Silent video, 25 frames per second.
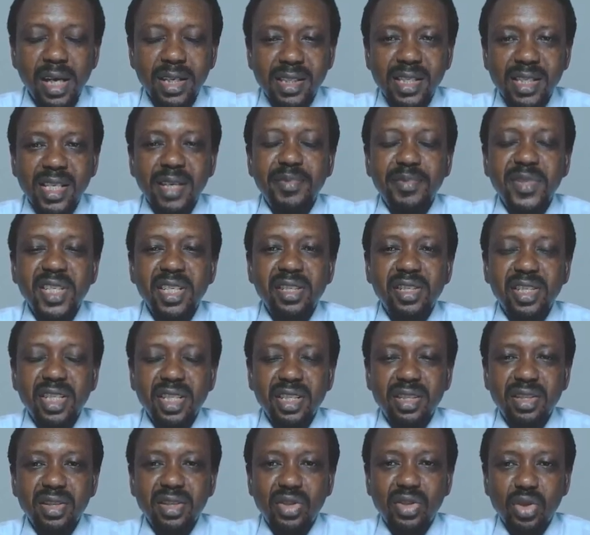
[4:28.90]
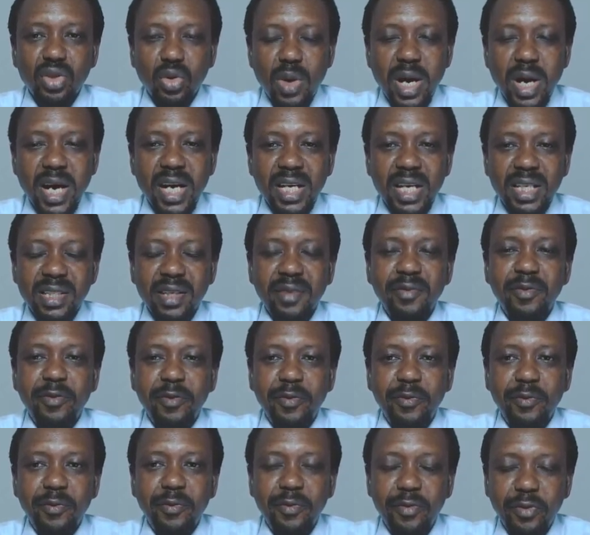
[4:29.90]
Accepting Jesus Christ and
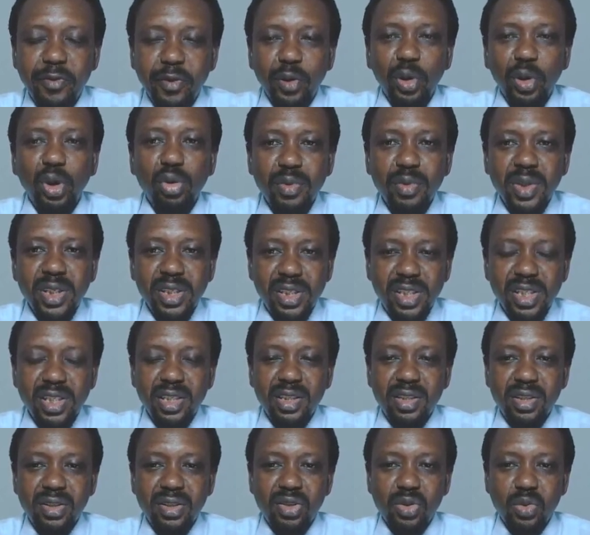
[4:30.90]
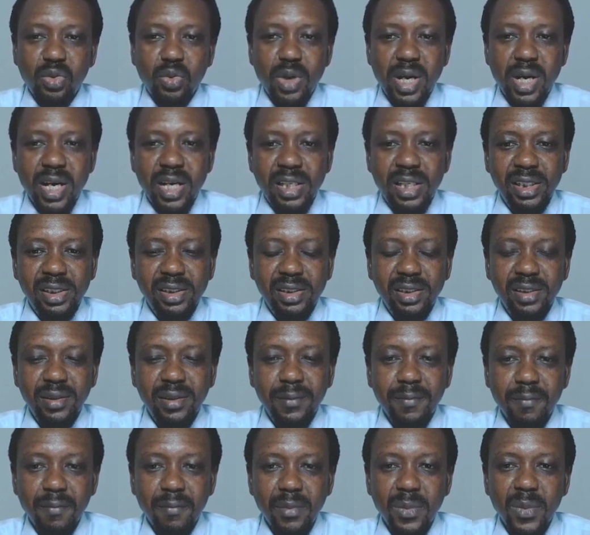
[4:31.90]
following Jesus Christ
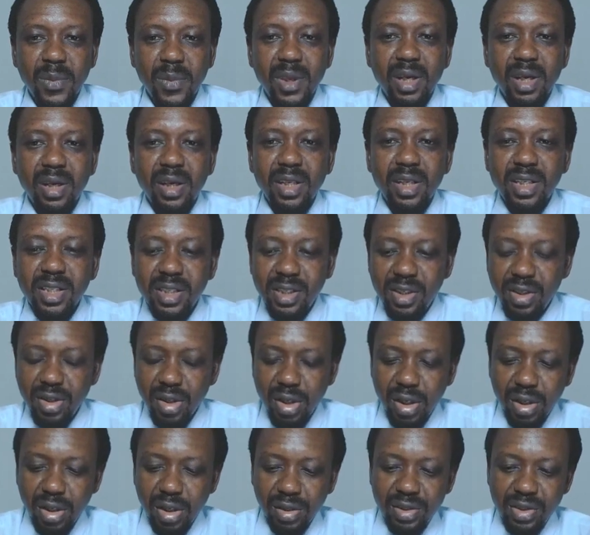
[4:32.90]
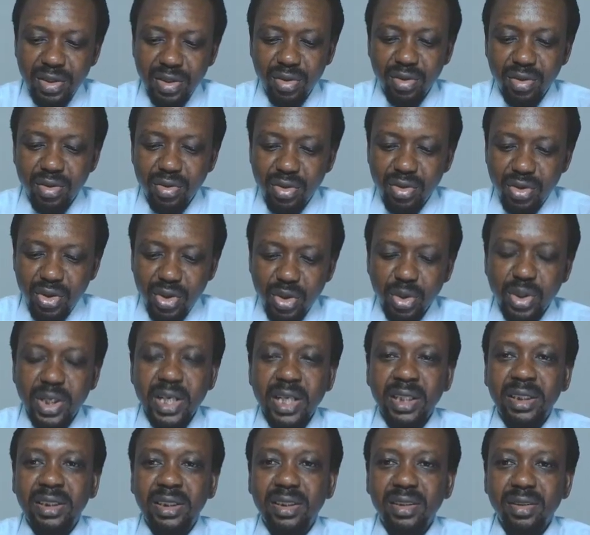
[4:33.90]
is not to
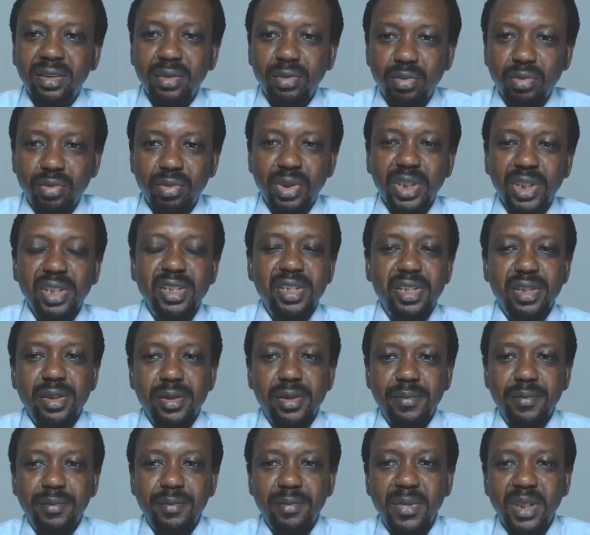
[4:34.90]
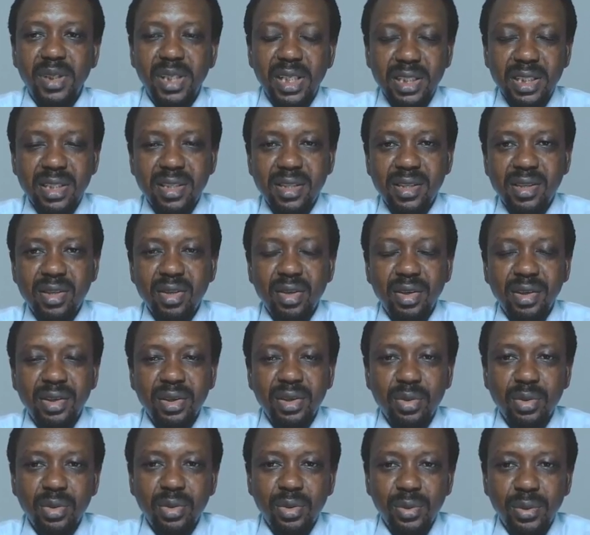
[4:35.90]
get rich. That is
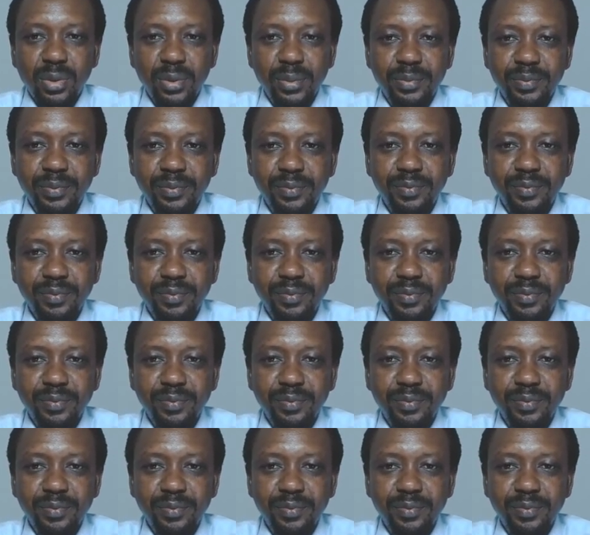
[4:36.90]
not the goal.